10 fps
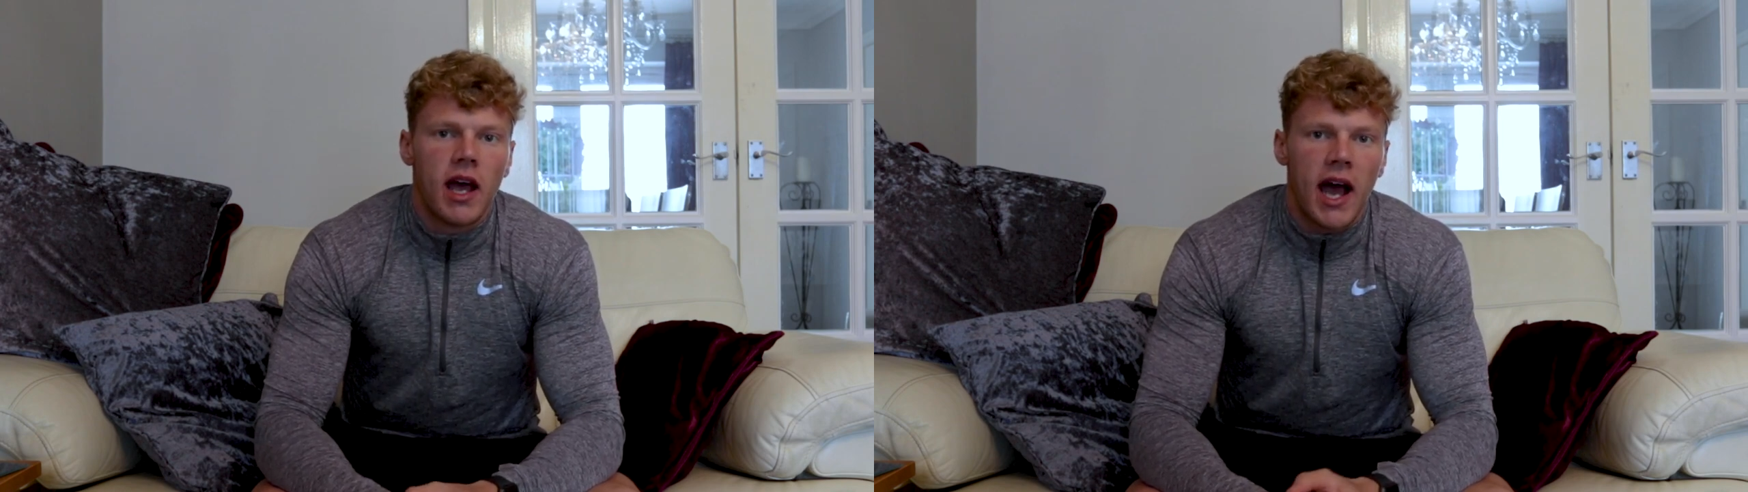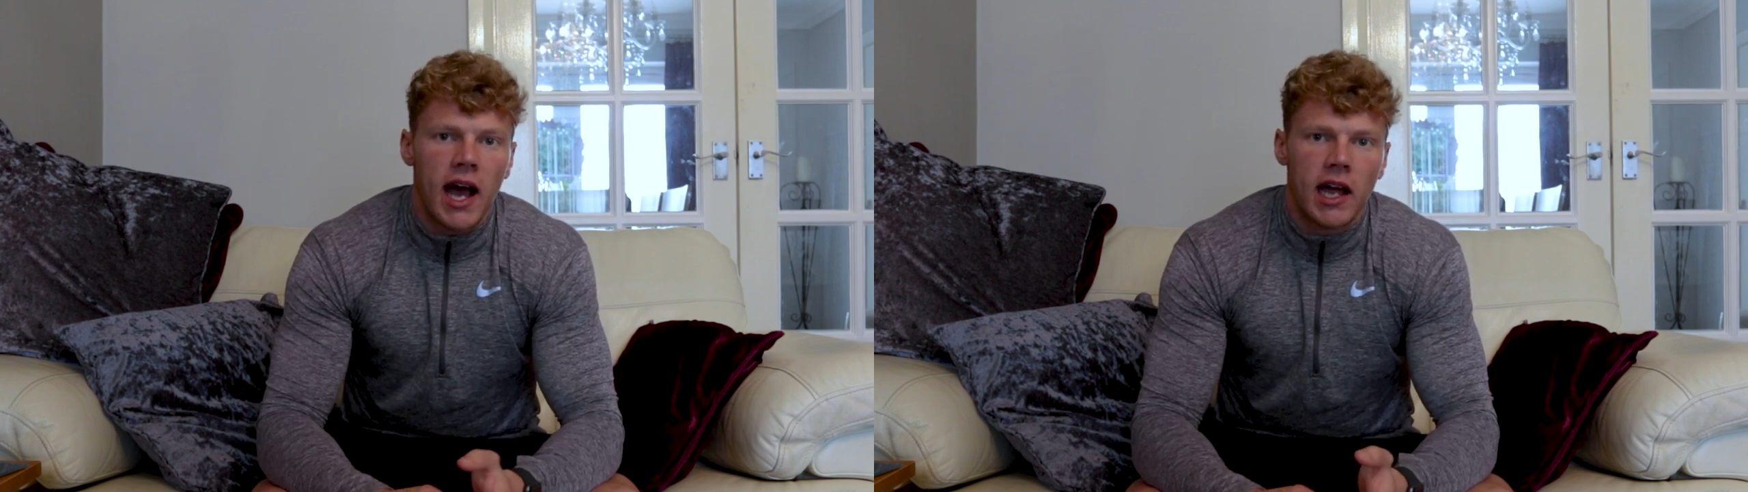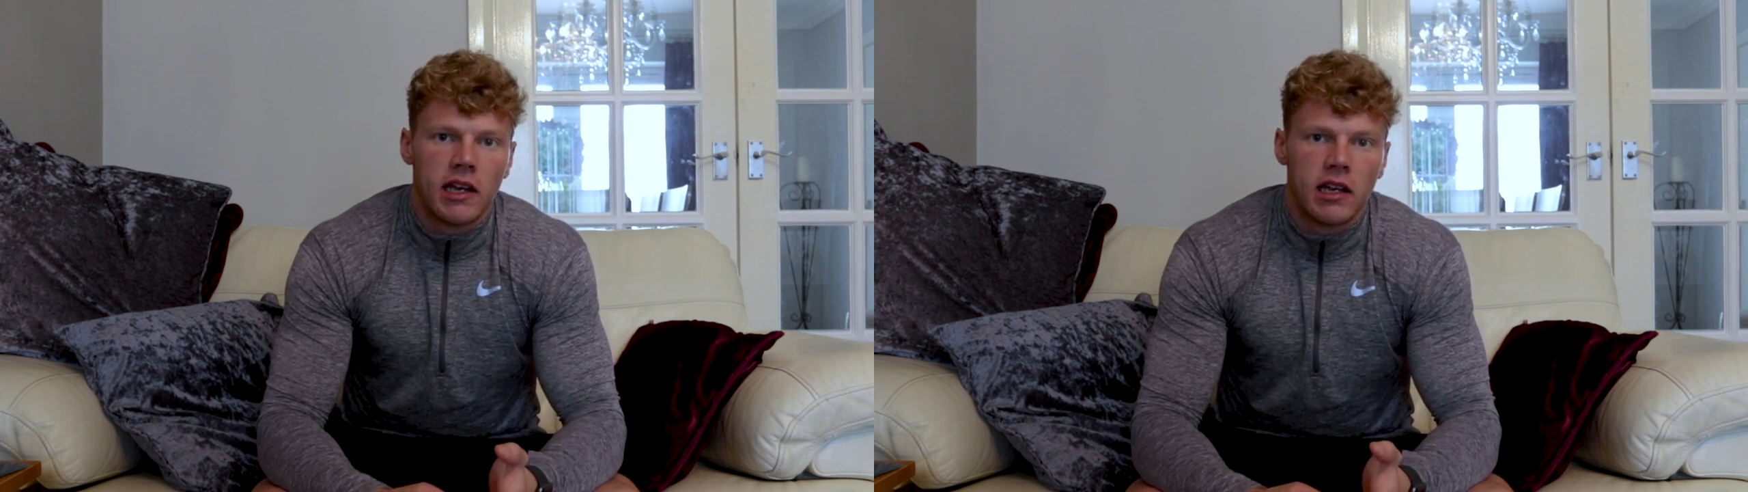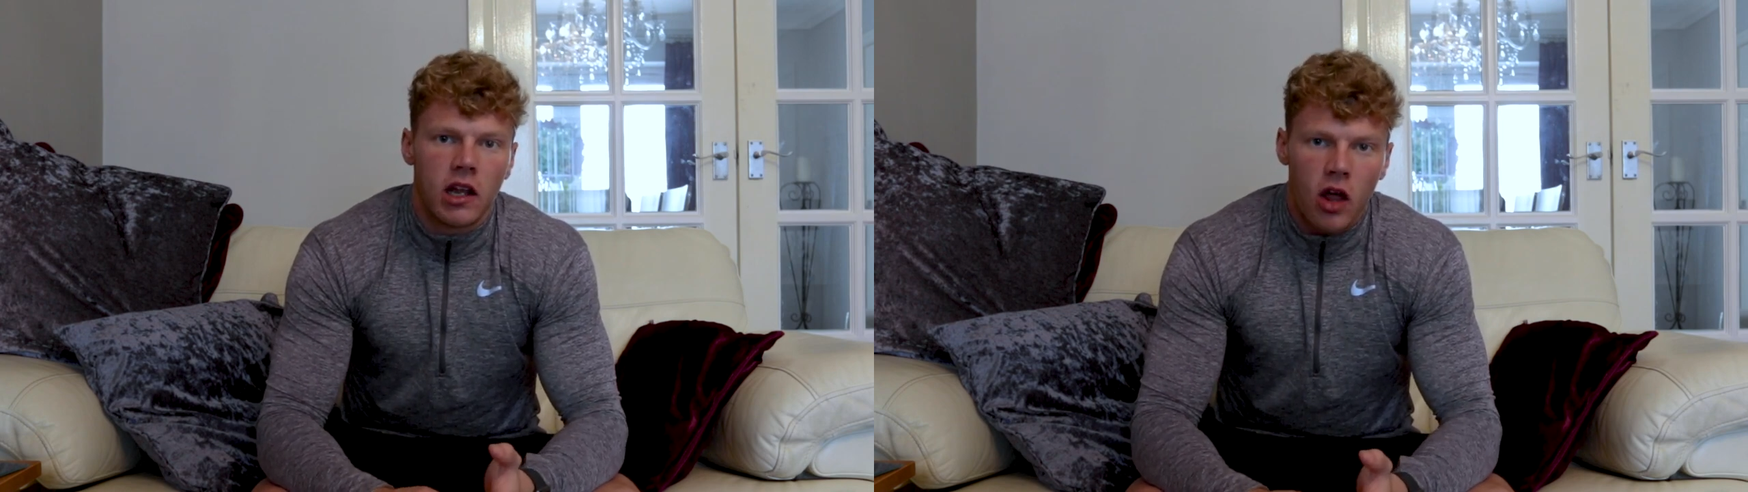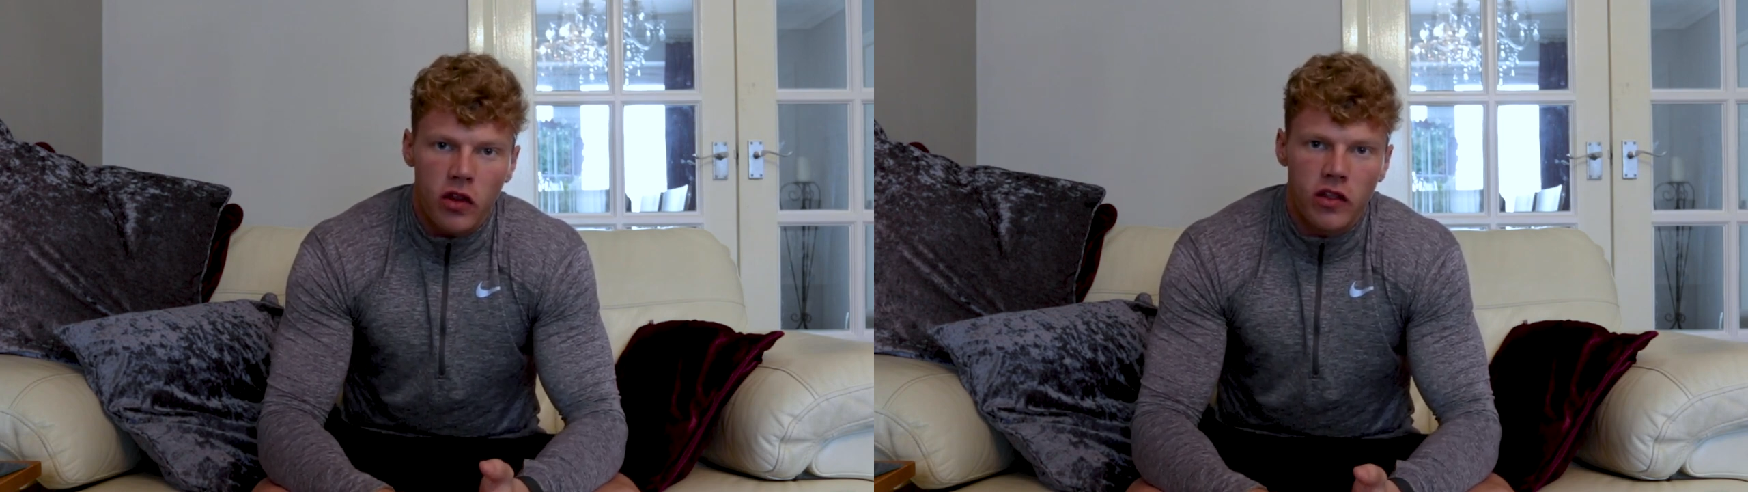and a
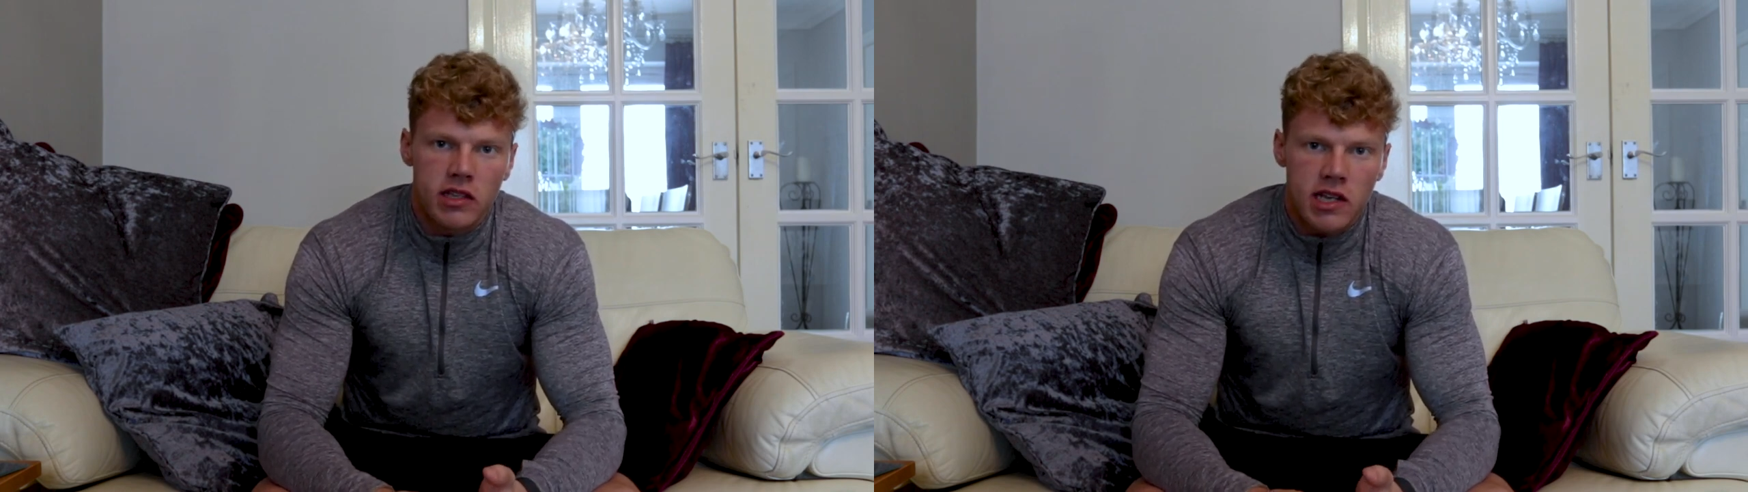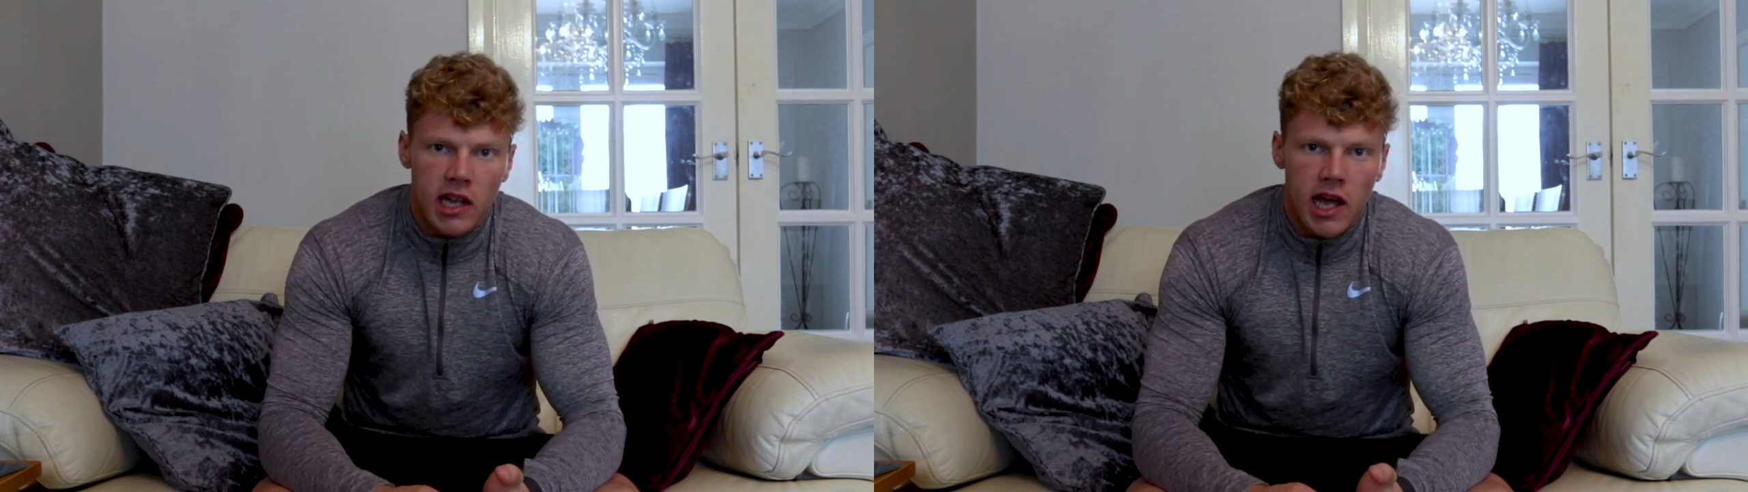lot of things I'd